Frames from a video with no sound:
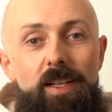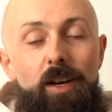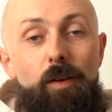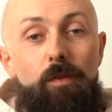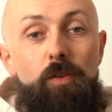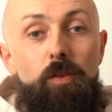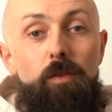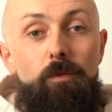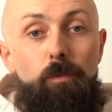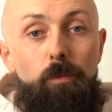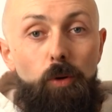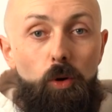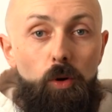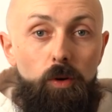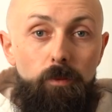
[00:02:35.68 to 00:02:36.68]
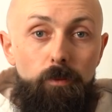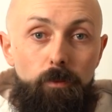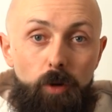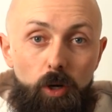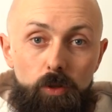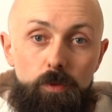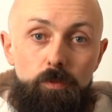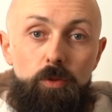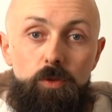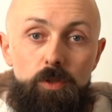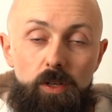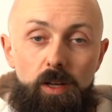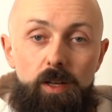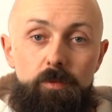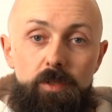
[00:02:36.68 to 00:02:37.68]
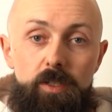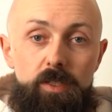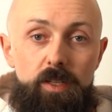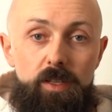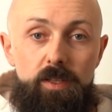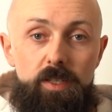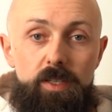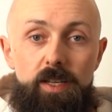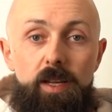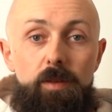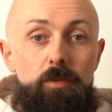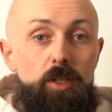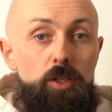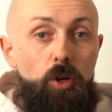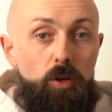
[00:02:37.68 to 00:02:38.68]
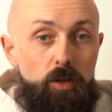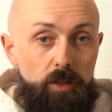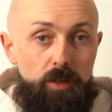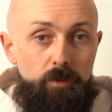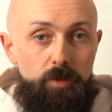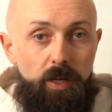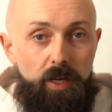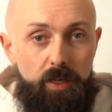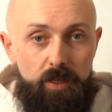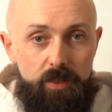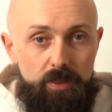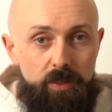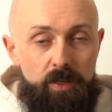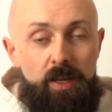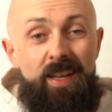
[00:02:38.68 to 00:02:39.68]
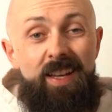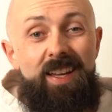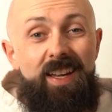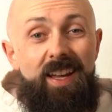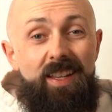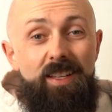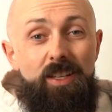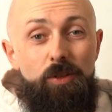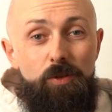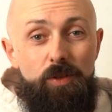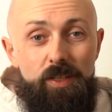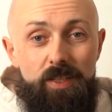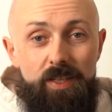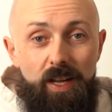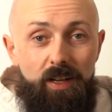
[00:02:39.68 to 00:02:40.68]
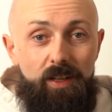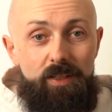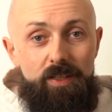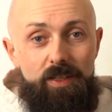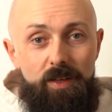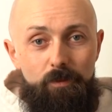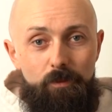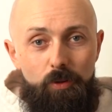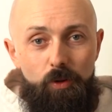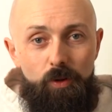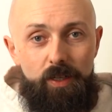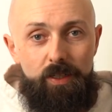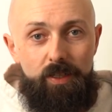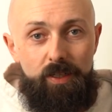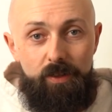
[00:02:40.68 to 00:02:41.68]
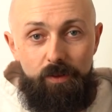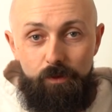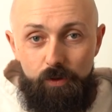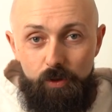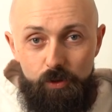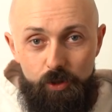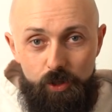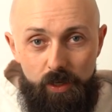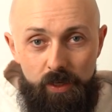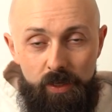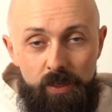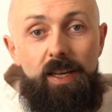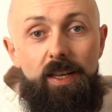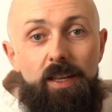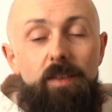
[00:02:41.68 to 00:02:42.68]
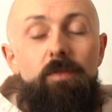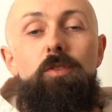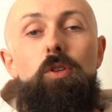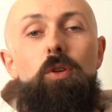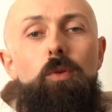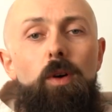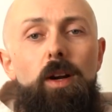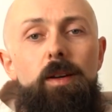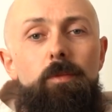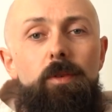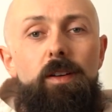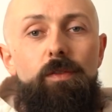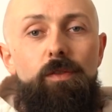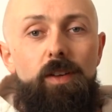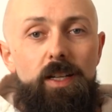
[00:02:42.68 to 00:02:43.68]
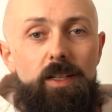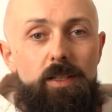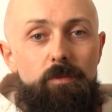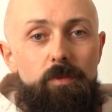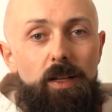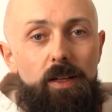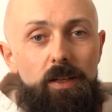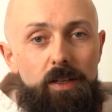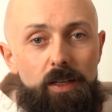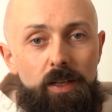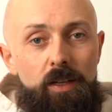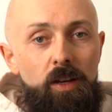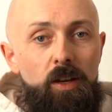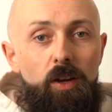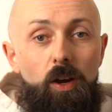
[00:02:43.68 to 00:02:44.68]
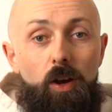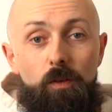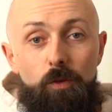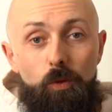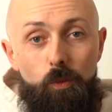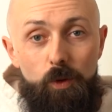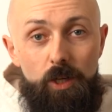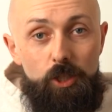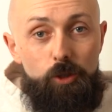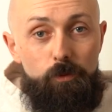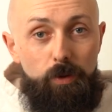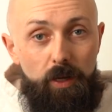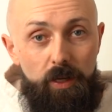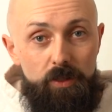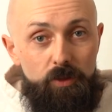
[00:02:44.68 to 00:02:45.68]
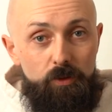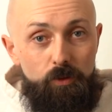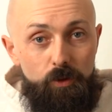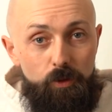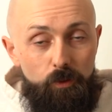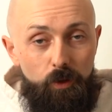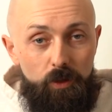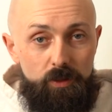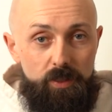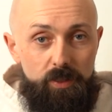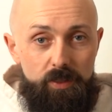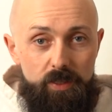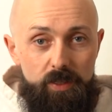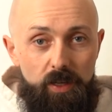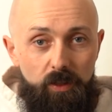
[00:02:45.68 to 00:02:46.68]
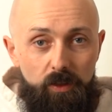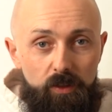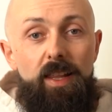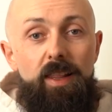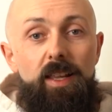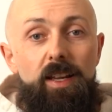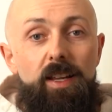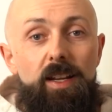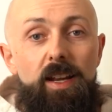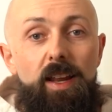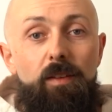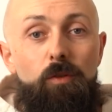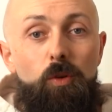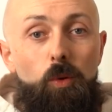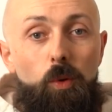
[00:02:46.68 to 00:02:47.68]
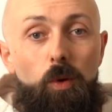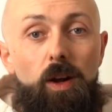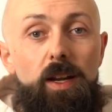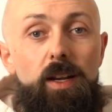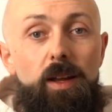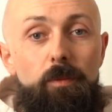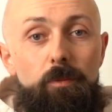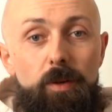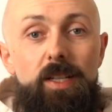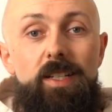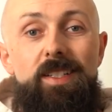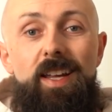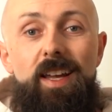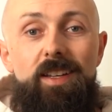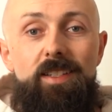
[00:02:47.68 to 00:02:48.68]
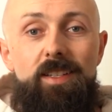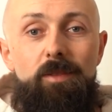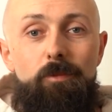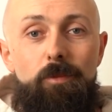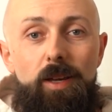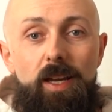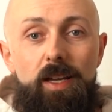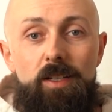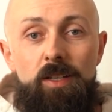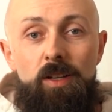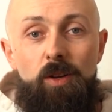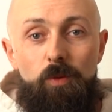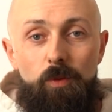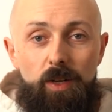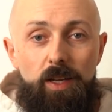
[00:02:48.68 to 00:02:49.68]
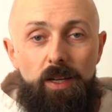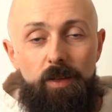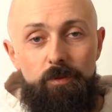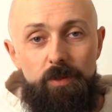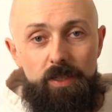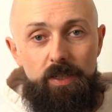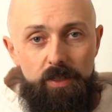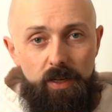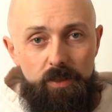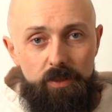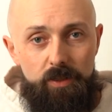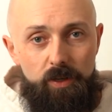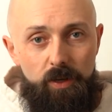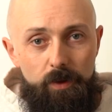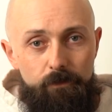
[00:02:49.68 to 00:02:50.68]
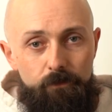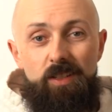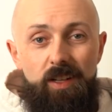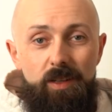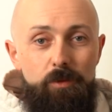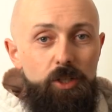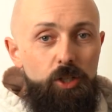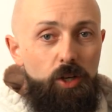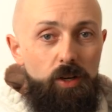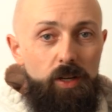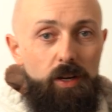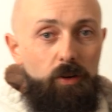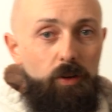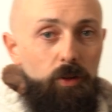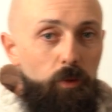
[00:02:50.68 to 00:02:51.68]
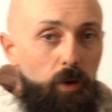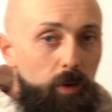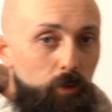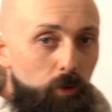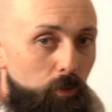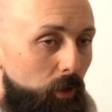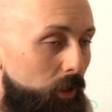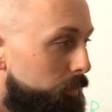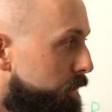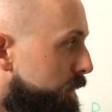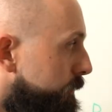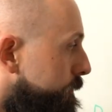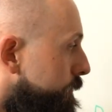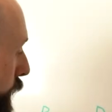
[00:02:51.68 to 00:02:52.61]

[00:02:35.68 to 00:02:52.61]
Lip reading: Now, if you've bought multiple times into the same stock in the past, and then you sell at some point in the future, it gives you quite a bit of flexibility over which parcel you want to sell. And that can have quite a big tax impact when it comes to tax time. So let me show you here on the whiteboard what I mean.